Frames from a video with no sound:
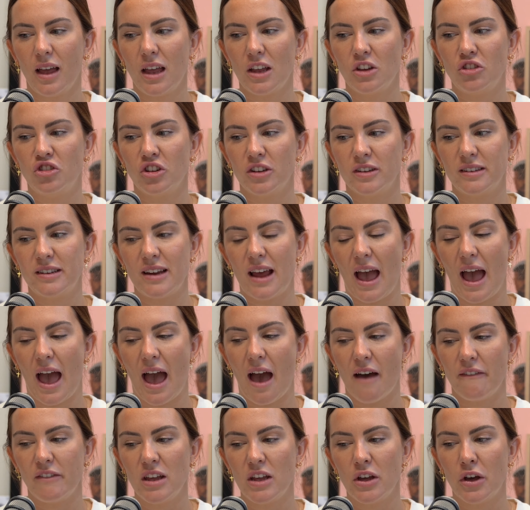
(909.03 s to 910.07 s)
just
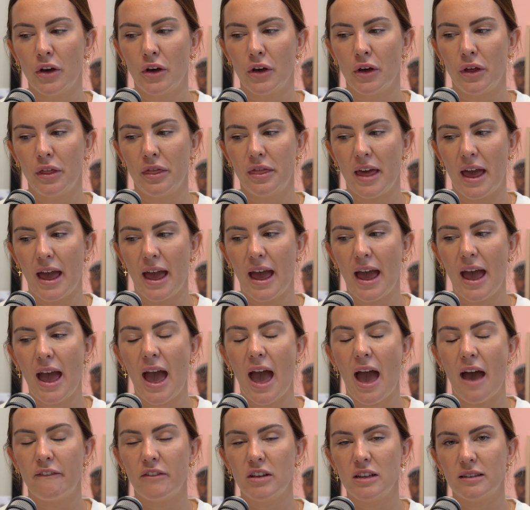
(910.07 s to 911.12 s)
having her there,
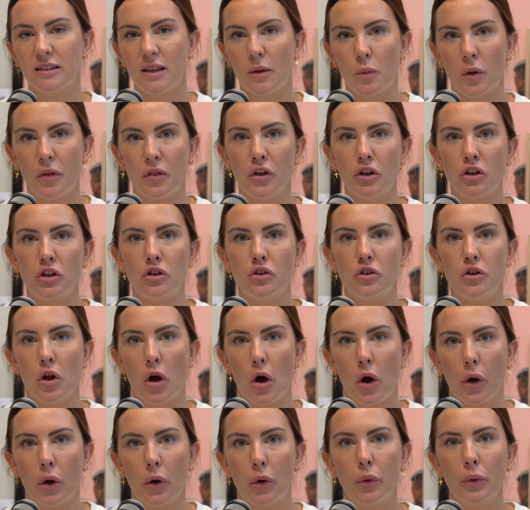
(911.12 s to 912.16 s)
having someone that you
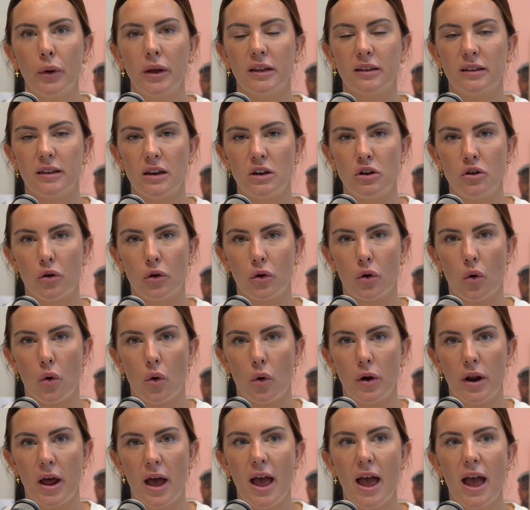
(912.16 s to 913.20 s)
know is in your
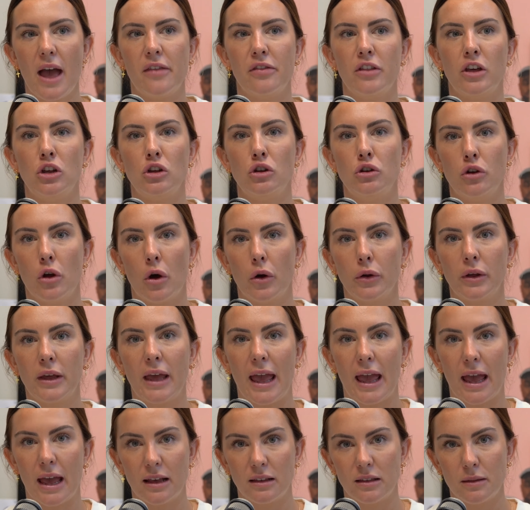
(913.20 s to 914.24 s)
corner and that you know
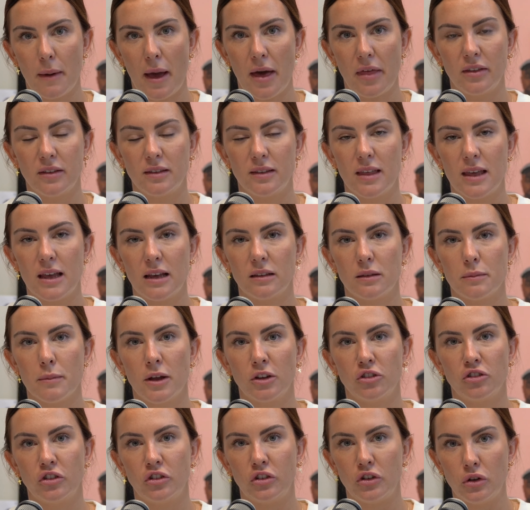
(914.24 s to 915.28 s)
cares about this thing as
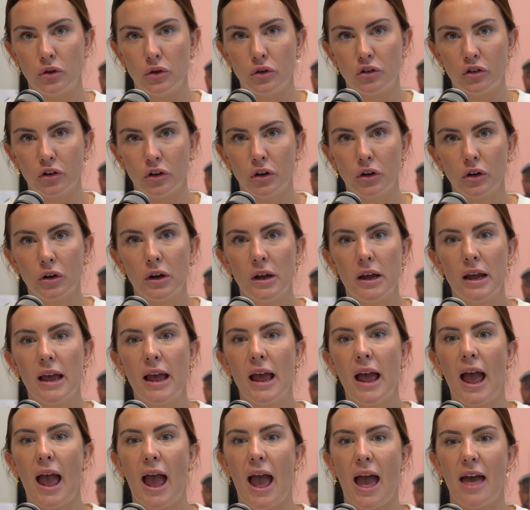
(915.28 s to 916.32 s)
much as you do,
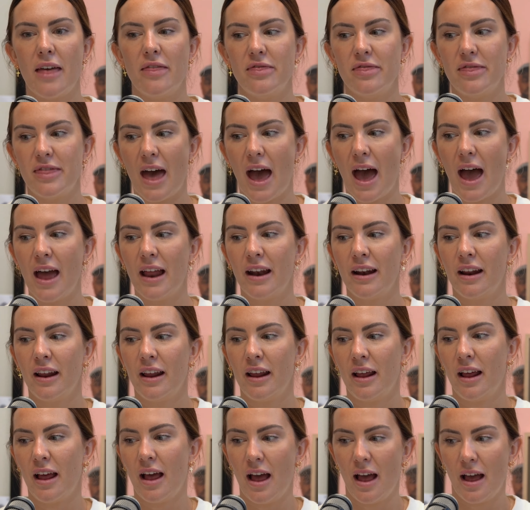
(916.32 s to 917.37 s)
and that
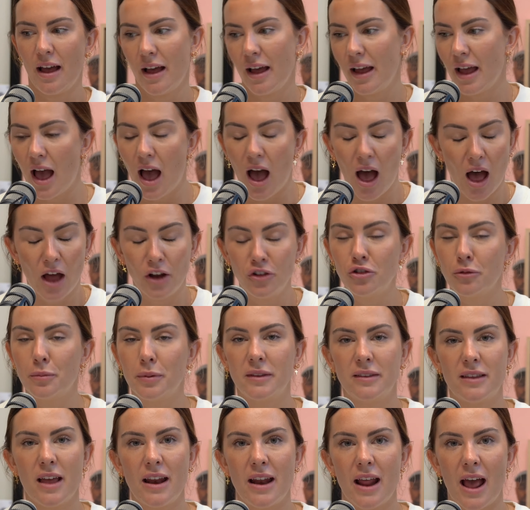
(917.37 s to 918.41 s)

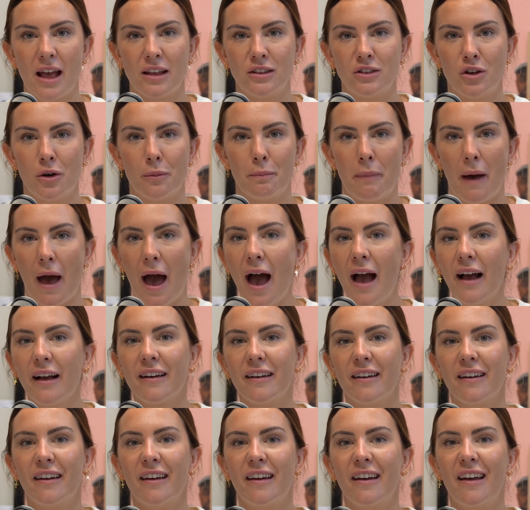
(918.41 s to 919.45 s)
100% has your
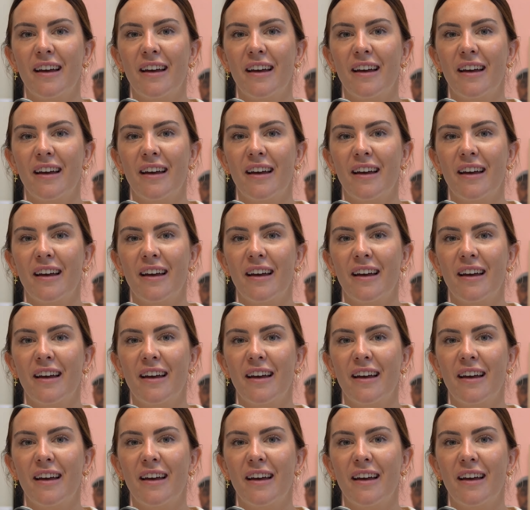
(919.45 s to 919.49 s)
back,